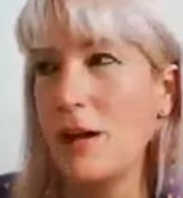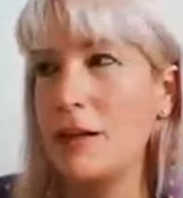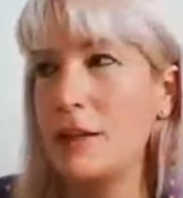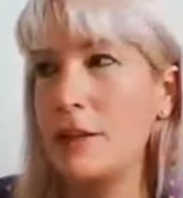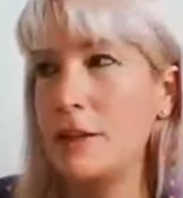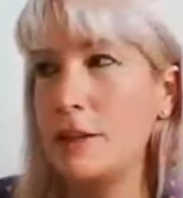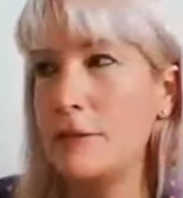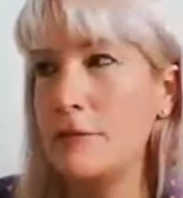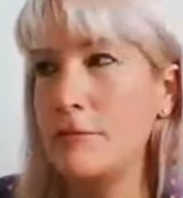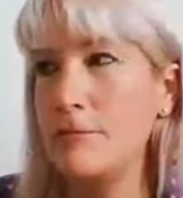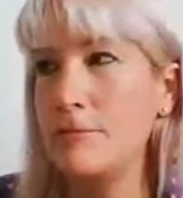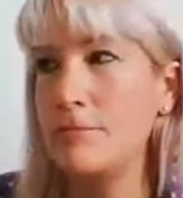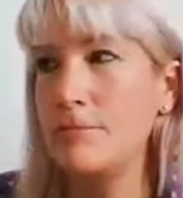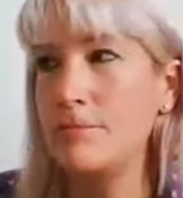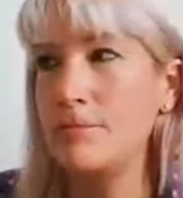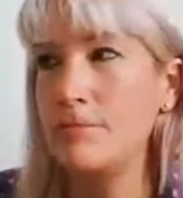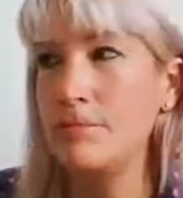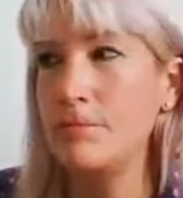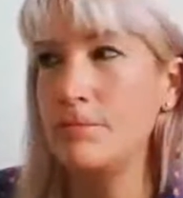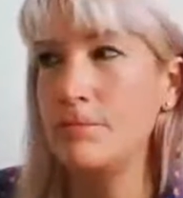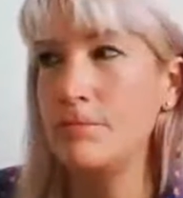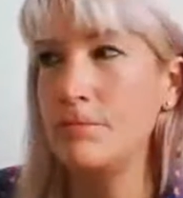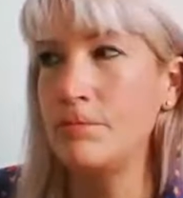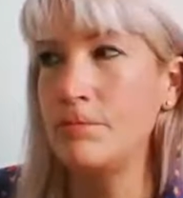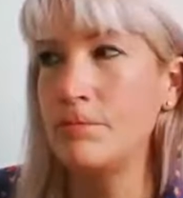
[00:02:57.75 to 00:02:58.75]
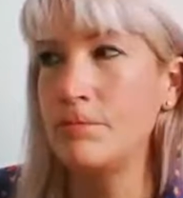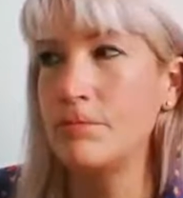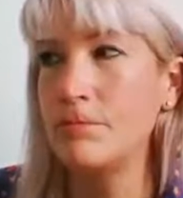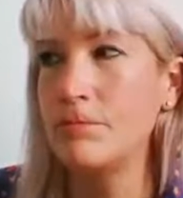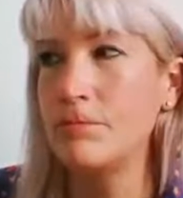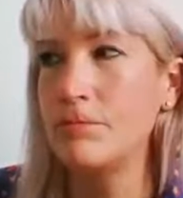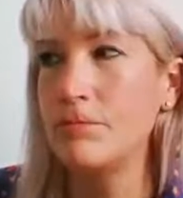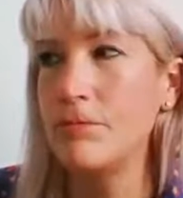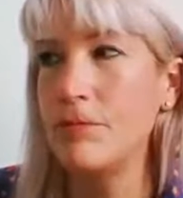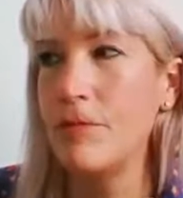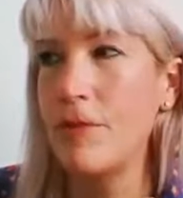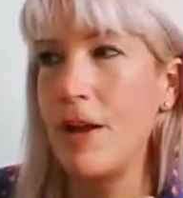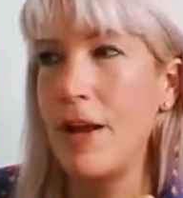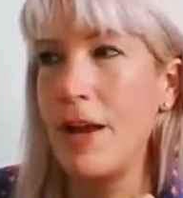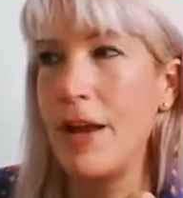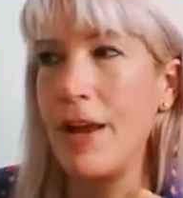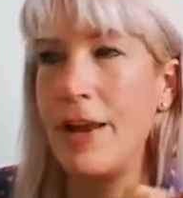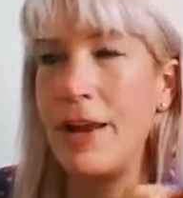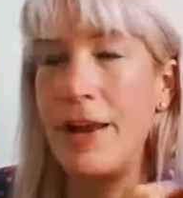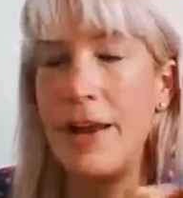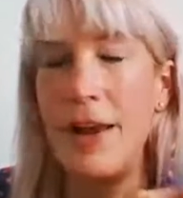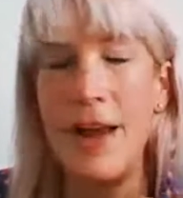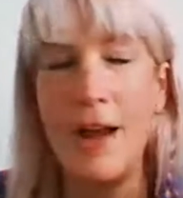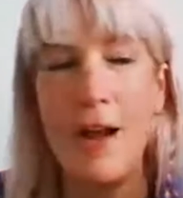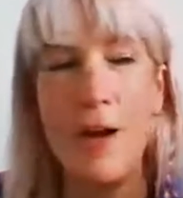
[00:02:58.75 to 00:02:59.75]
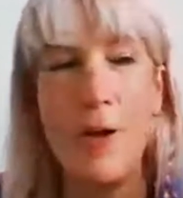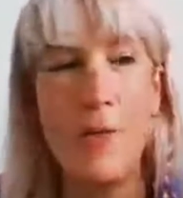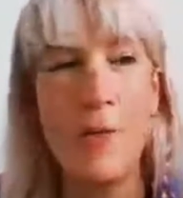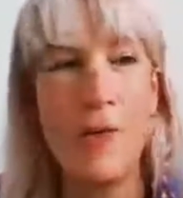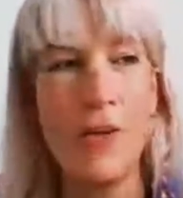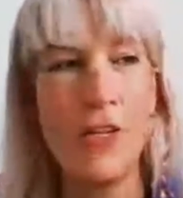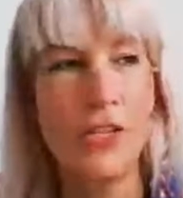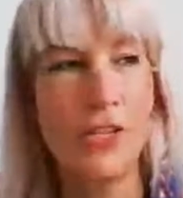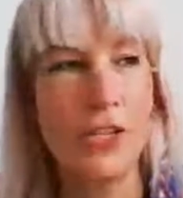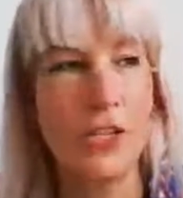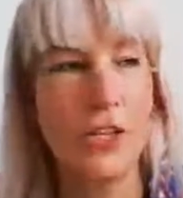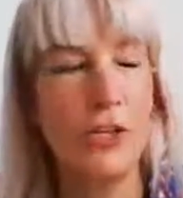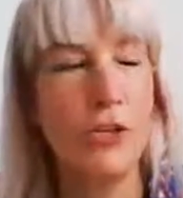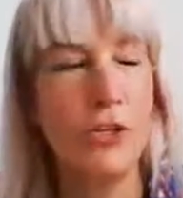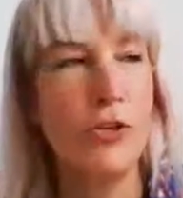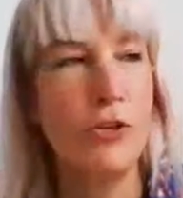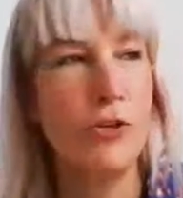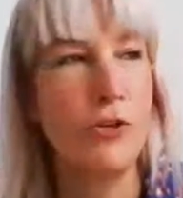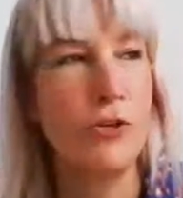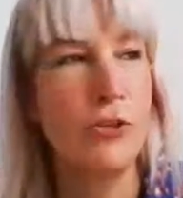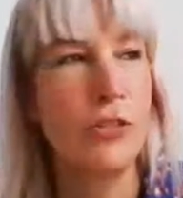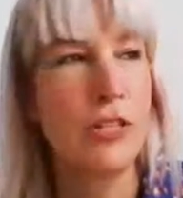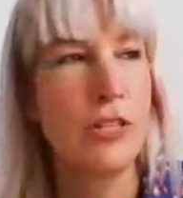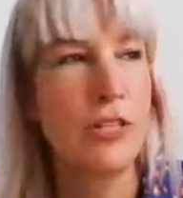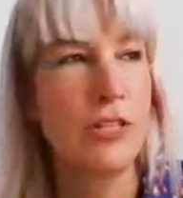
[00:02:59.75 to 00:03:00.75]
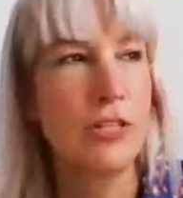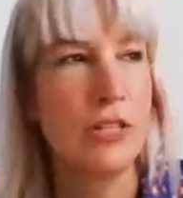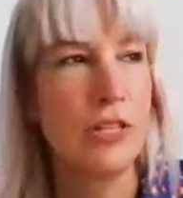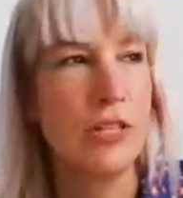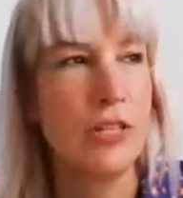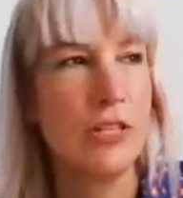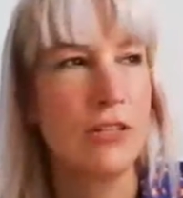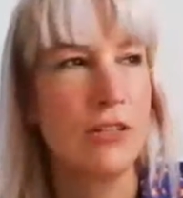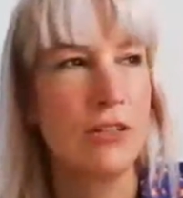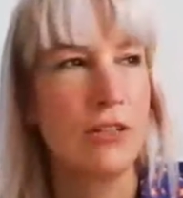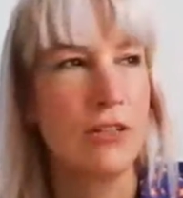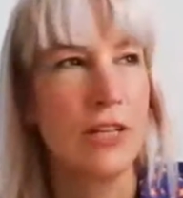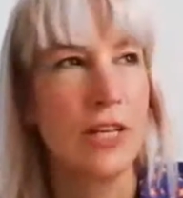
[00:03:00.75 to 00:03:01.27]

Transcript: Um, and how much are you listening to